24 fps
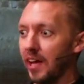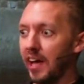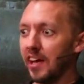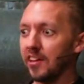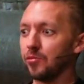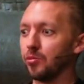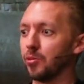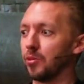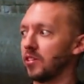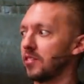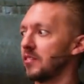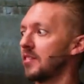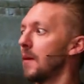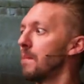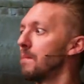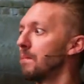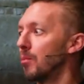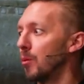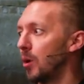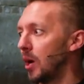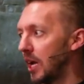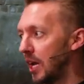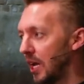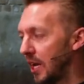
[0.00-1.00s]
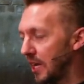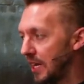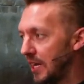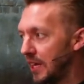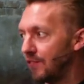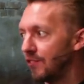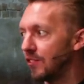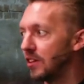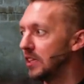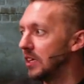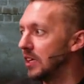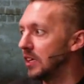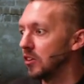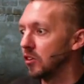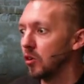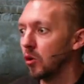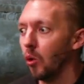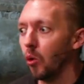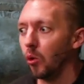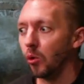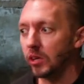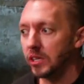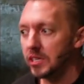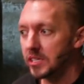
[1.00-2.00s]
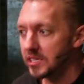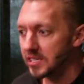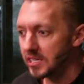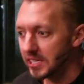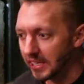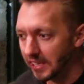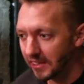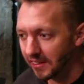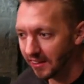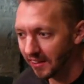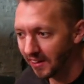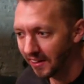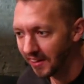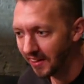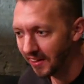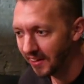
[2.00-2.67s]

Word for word: as we're separated, even in quarantine,